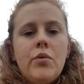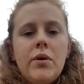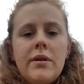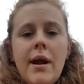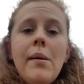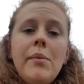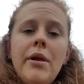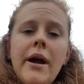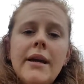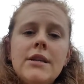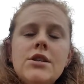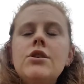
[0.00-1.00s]
one that I'm
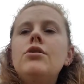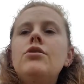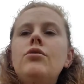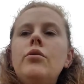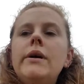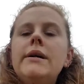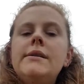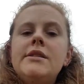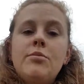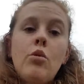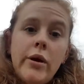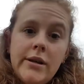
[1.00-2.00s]
applying to, it does
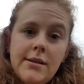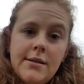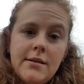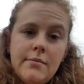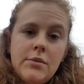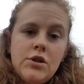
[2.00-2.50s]
a point system.